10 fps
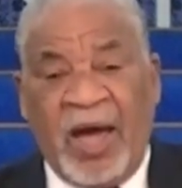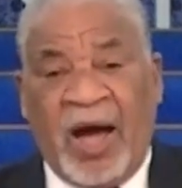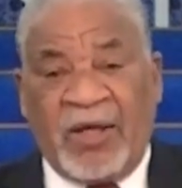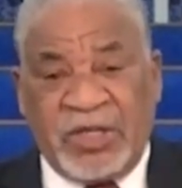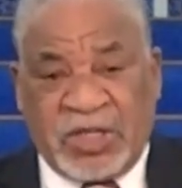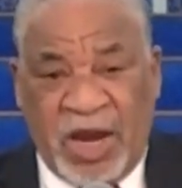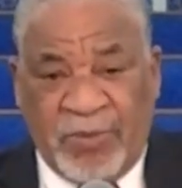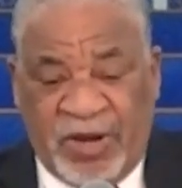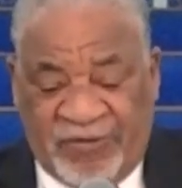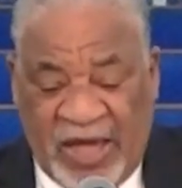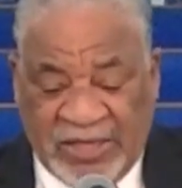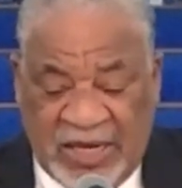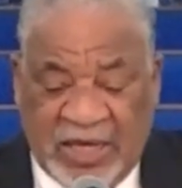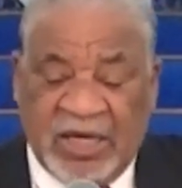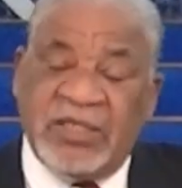the chairman of our
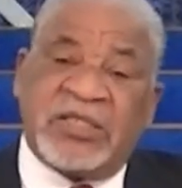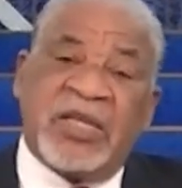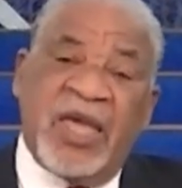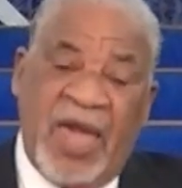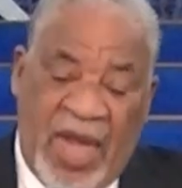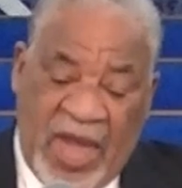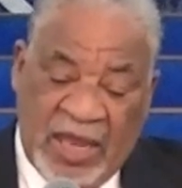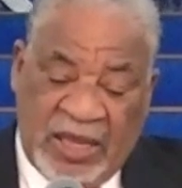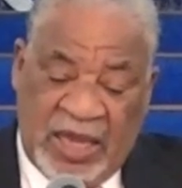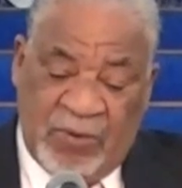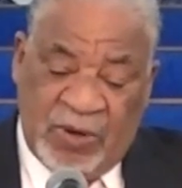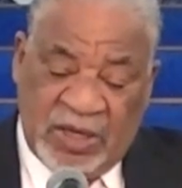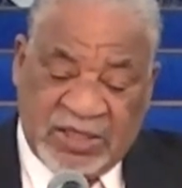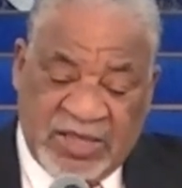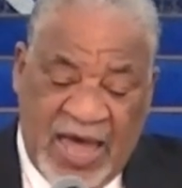deacons, and he will
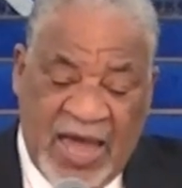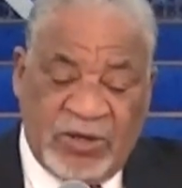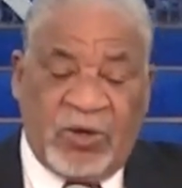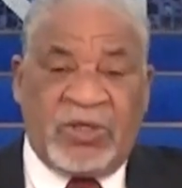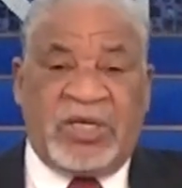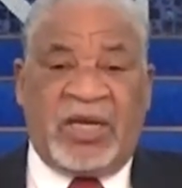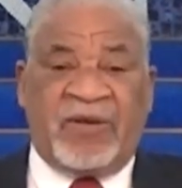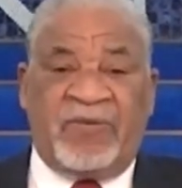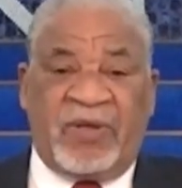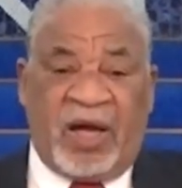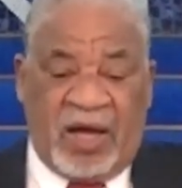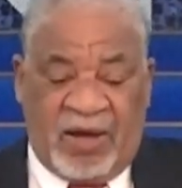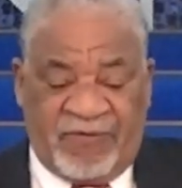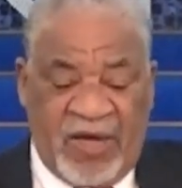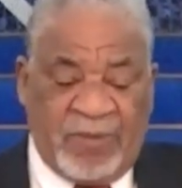assign your deacon,
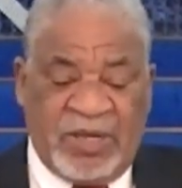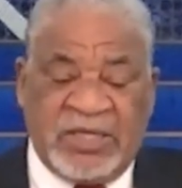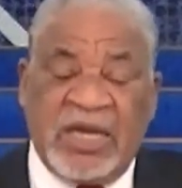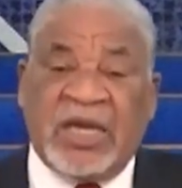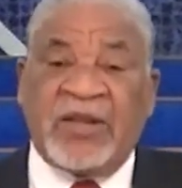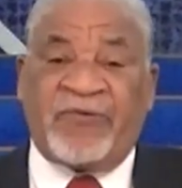family deacon.